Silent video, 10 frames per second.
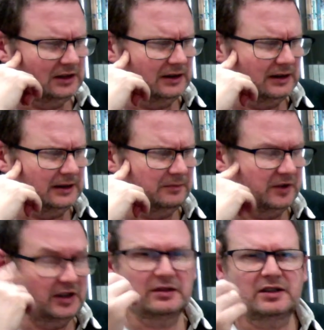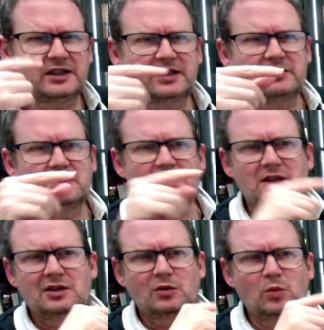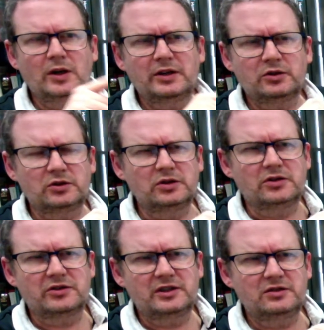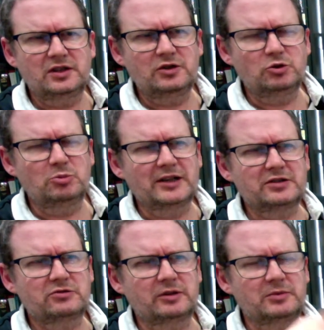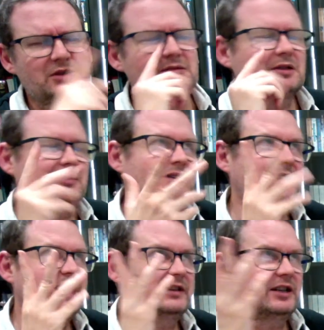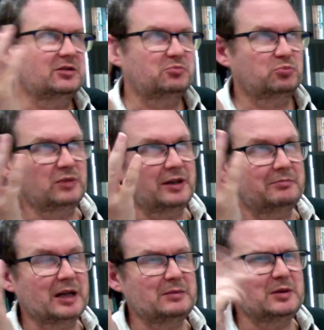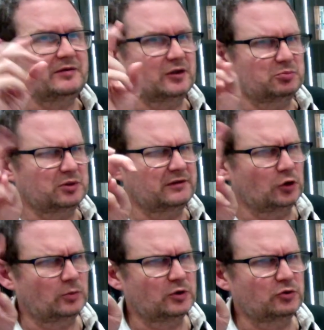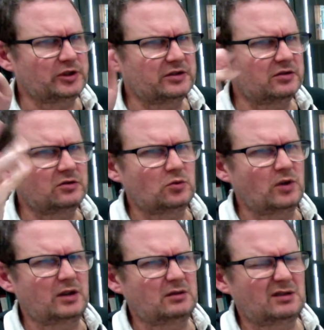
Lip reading: The other thing is, why on earth in your bash script, again, it may be for performance reasons, although